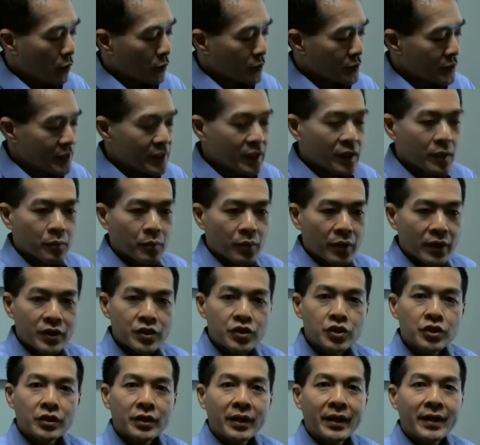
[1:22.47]

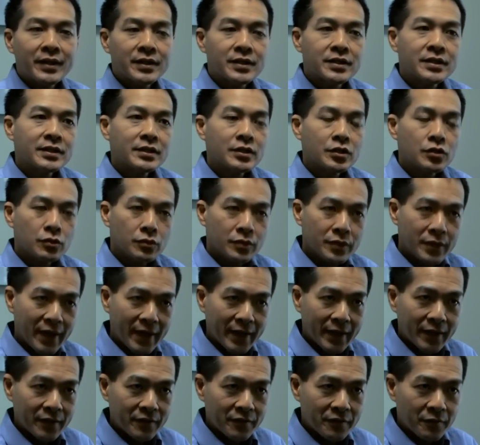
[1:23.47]
decompression gets into
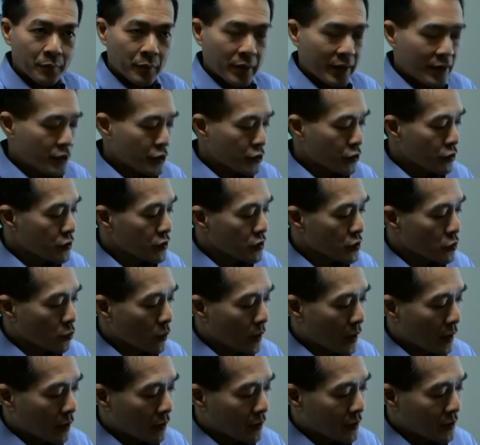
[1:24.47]
negative pressures
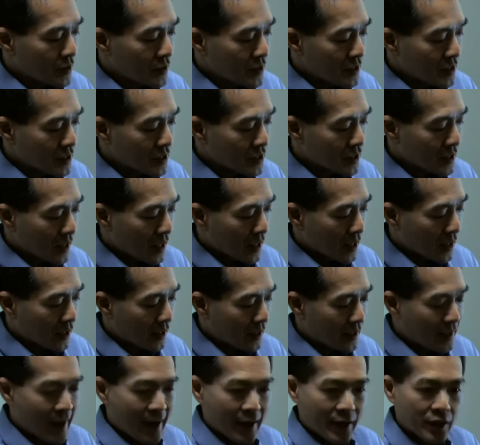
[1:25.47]
where the disc
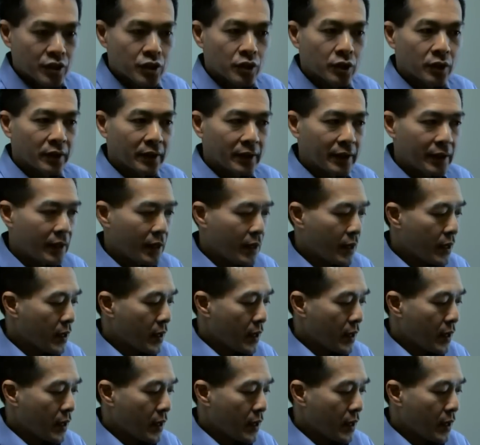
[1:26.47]
can actually